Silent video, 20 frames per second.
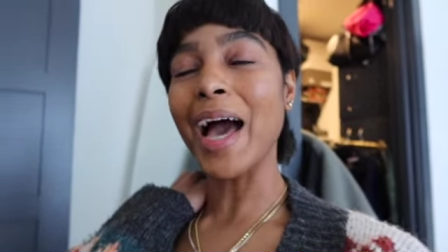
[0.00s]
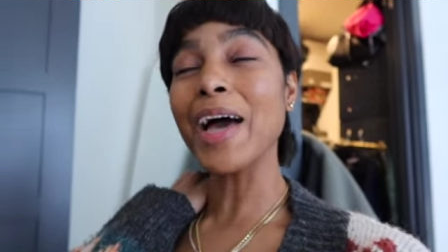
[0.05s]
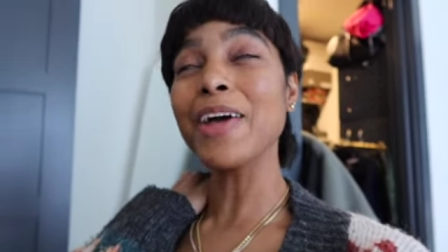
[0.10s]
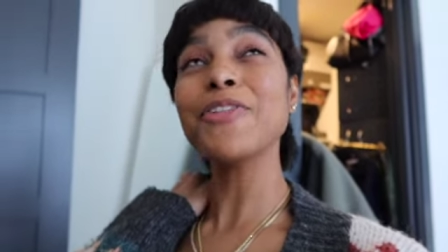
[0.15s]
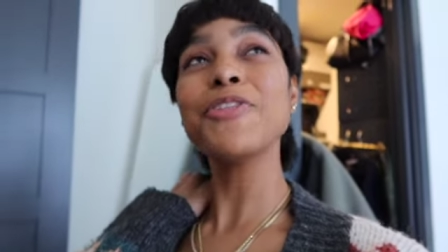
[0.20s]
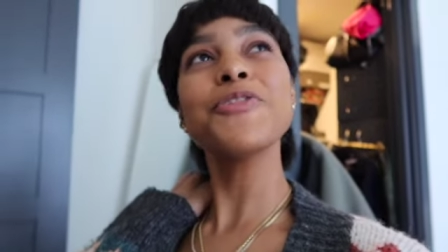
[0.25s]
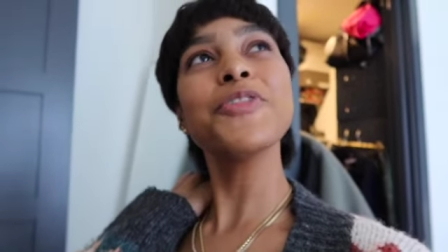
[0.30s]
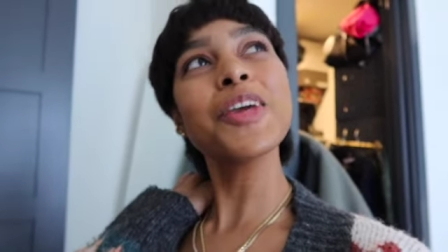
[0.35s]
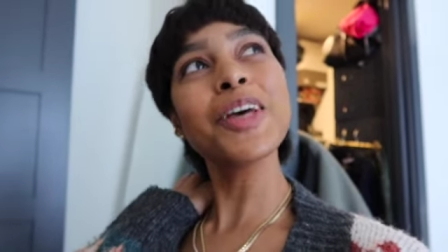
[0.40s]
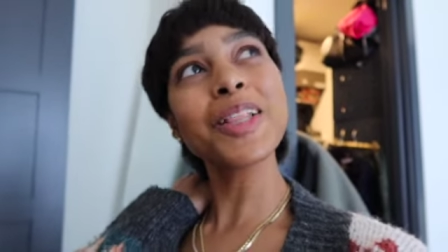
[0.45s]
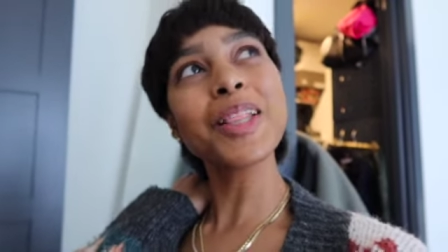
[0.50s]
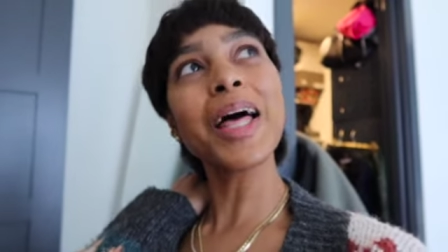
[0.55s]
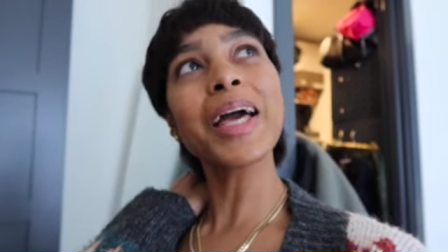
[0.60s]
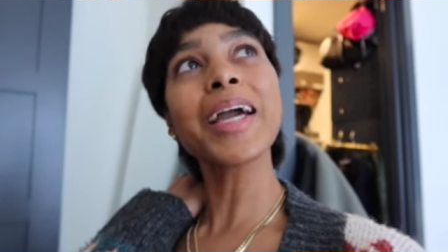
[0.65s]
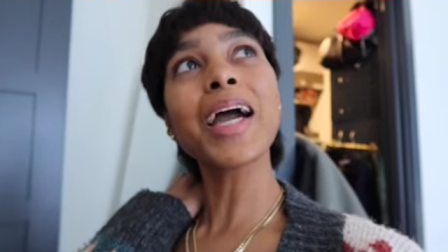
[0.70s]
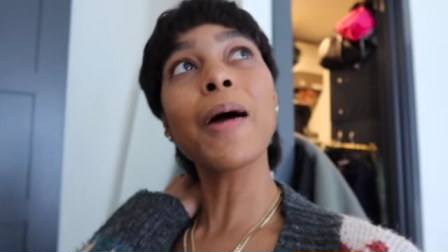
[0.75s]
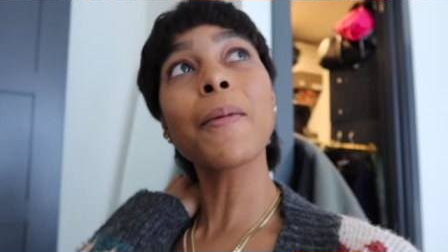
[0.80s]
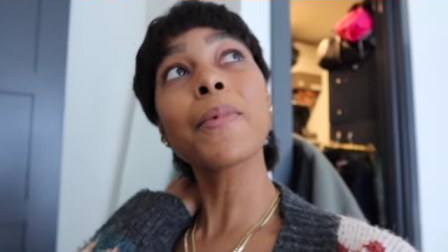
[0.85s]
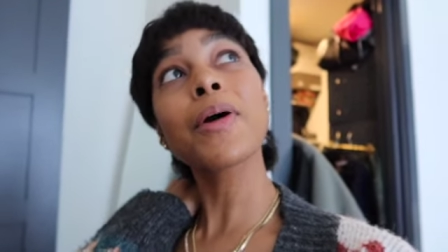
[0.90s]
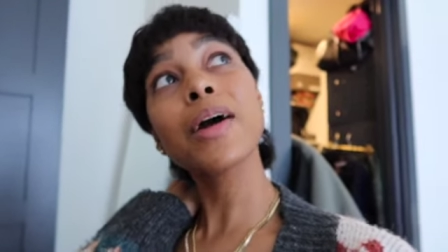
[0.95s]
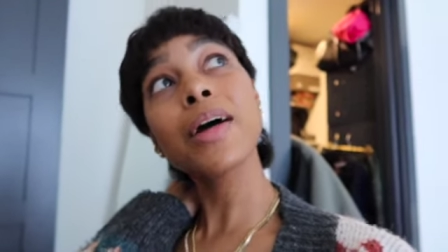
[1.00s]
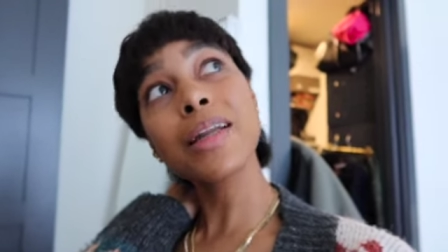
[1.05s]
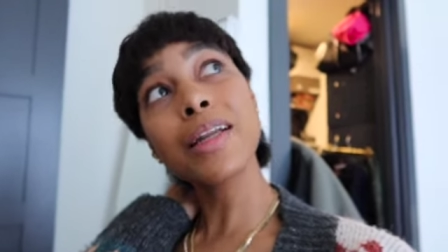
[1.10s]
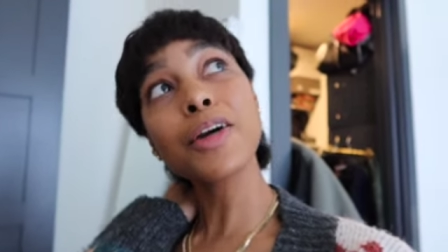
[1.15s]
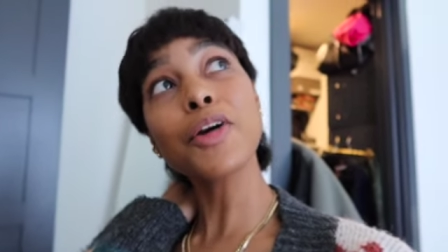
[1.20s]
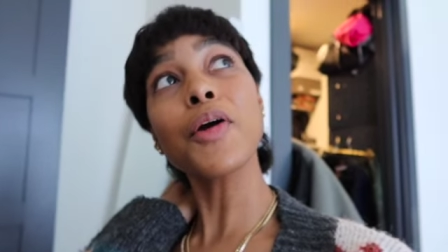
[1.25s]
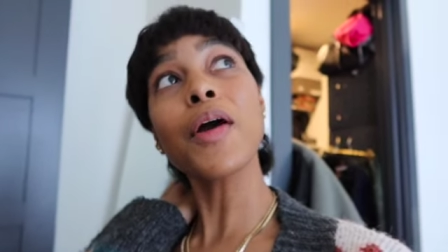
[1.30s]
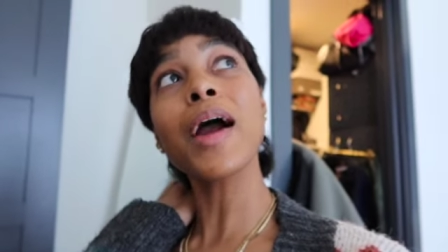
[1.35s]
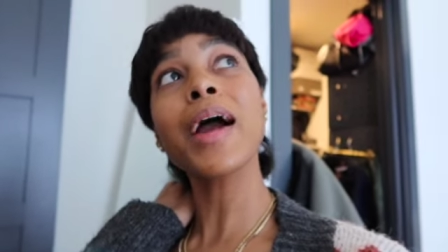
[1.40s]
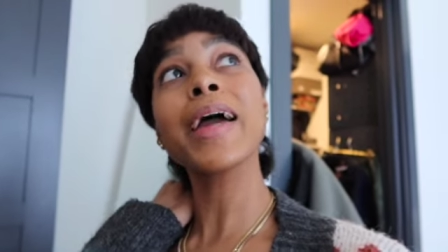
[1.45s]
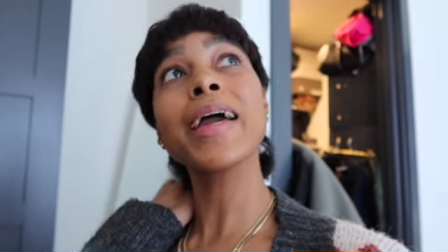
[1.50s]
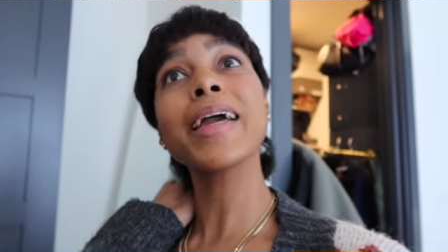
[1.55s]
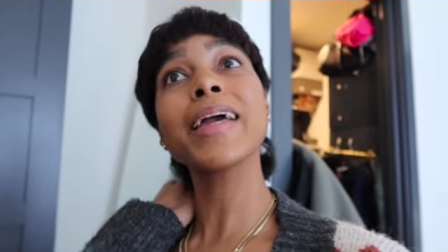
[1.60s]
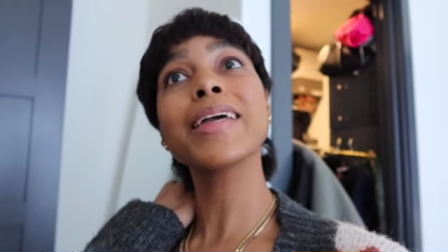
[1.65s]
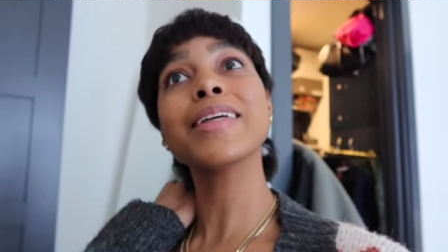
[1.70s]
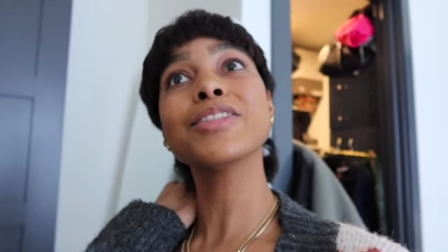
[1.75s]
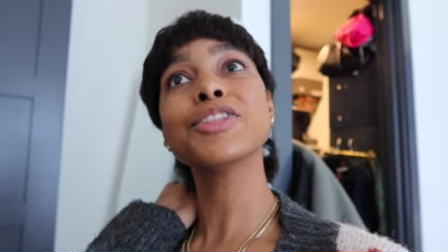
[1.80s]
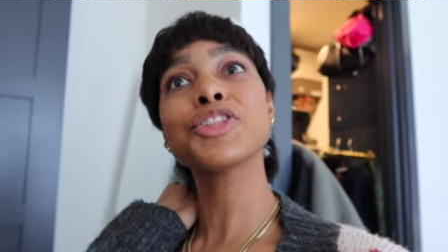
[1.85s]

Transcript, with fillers: I feel like I'm gonna cry